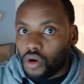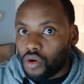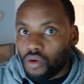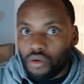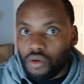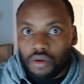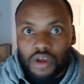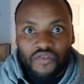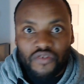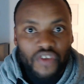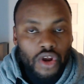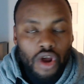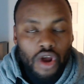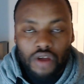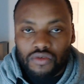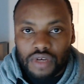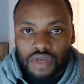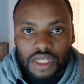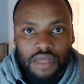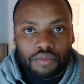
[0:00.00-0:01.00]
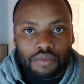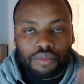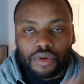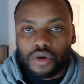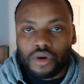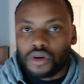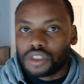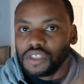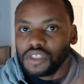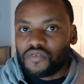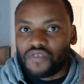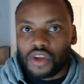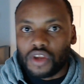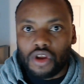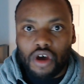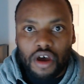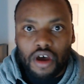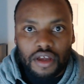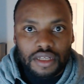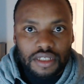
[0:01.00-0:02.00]
So if you're not reading
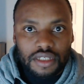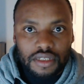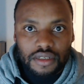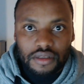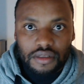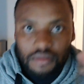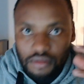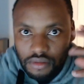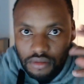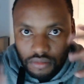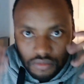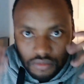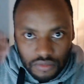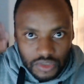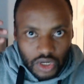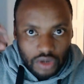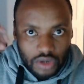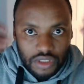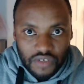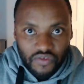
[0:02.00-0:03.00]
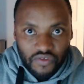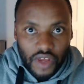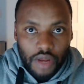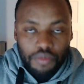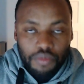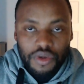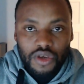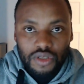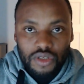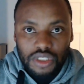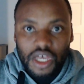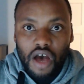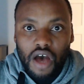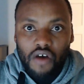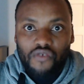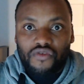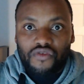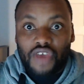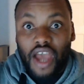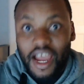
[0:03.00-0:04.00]
books, if you're not, developing
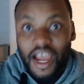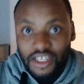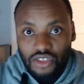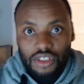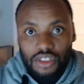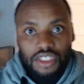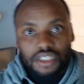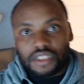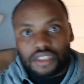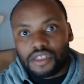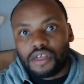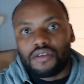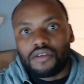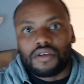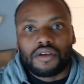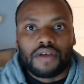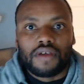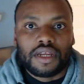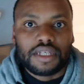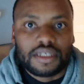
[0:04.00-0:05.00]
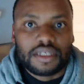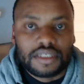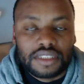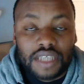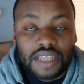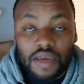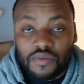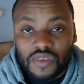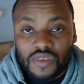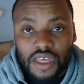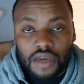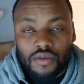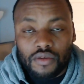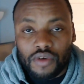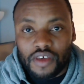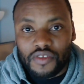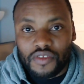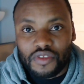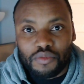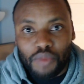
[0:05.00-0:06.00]
yourself, you're actually deteriorating.
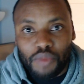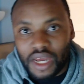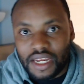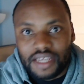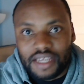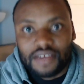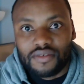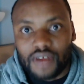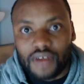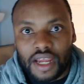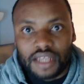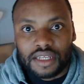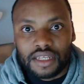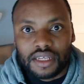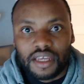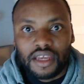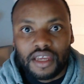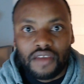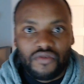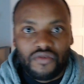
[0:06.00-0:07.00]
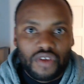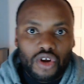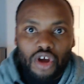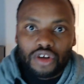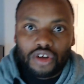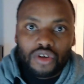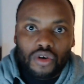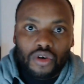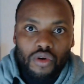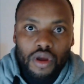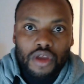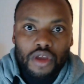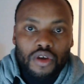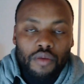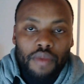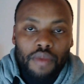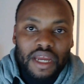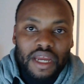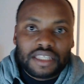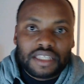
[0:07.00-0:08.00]
Same thing with money, right? If you're not
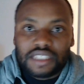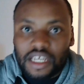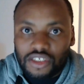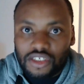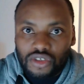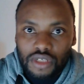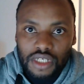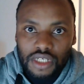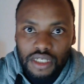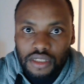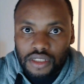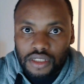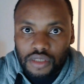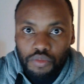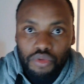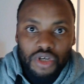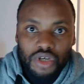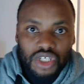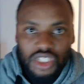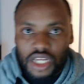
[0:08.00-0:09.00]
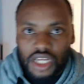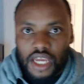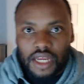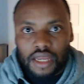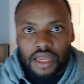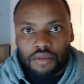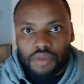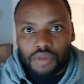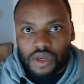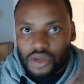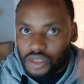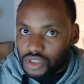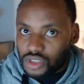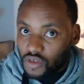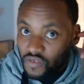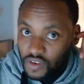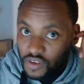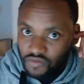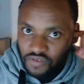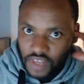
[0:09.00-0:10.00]
growing your money, it's actually depreciating
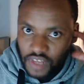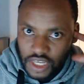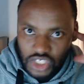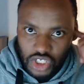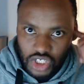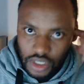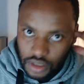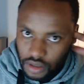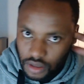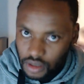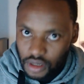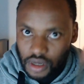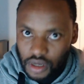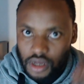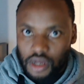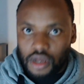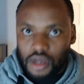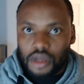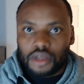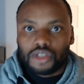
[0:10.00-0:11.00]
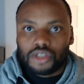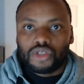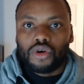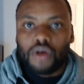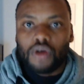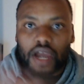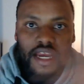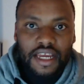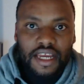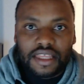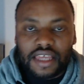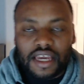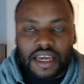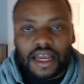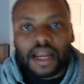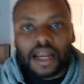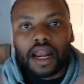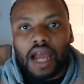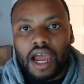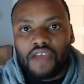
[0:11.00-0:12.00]
because of inflation. So
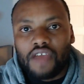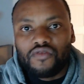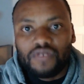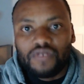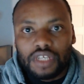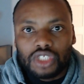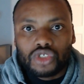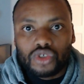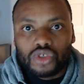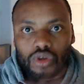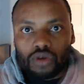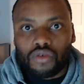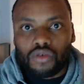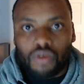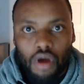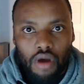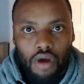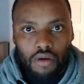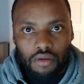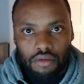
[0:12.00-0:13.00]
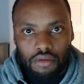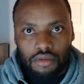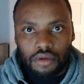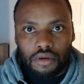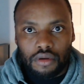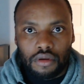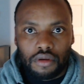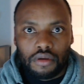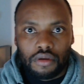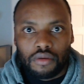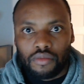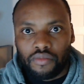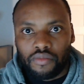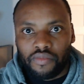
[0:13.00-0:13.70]
anything in life needs to grow.